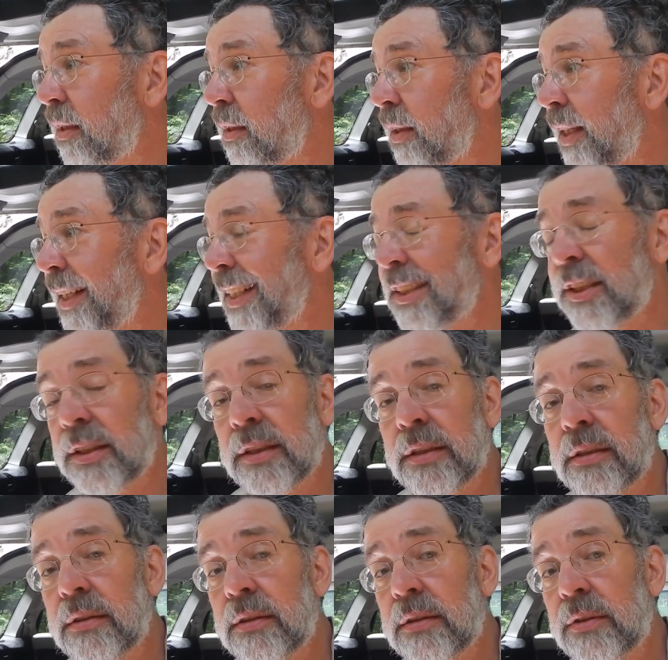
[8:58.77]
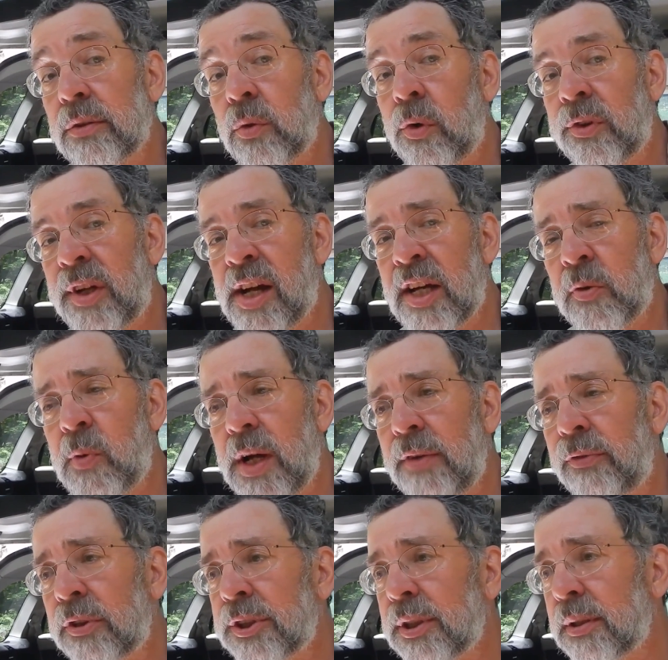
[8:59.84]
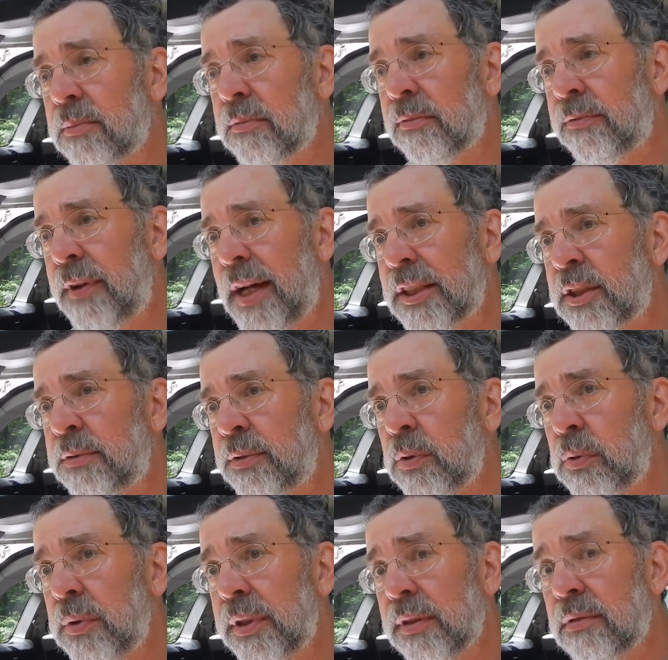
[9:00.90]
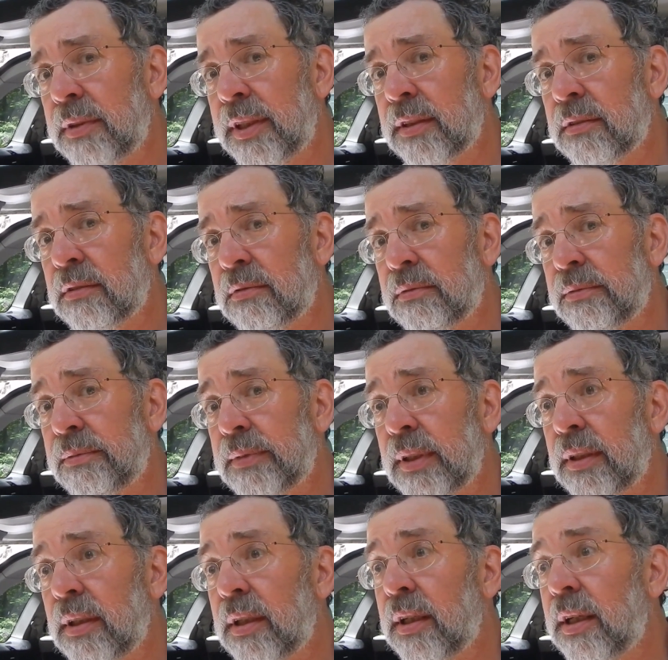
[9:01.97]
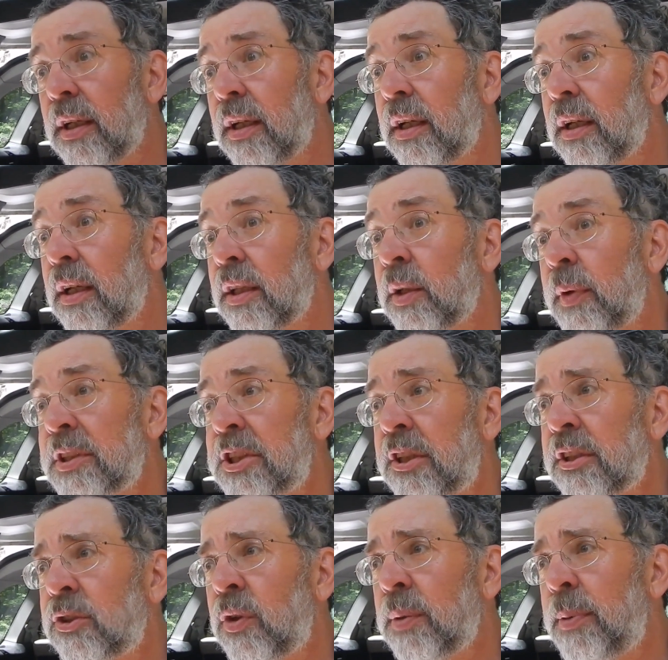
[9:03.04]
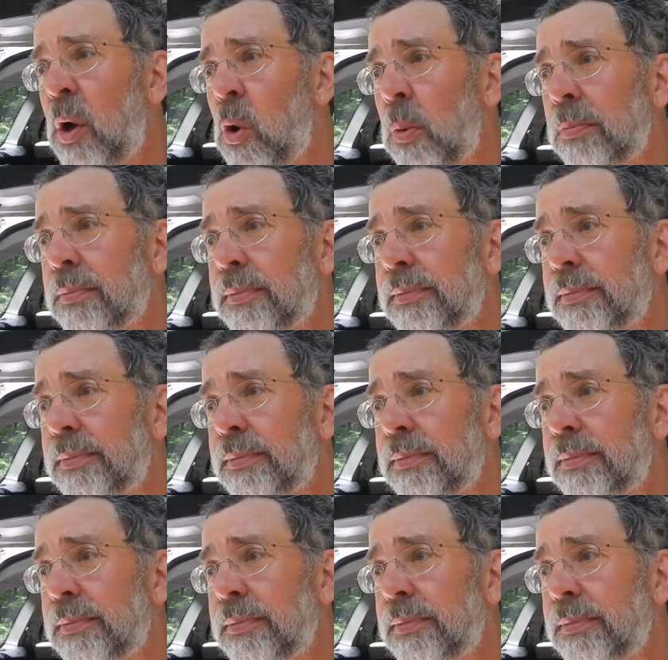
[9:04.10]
Then into North Conway for some fast food, and then the rest of the trip home.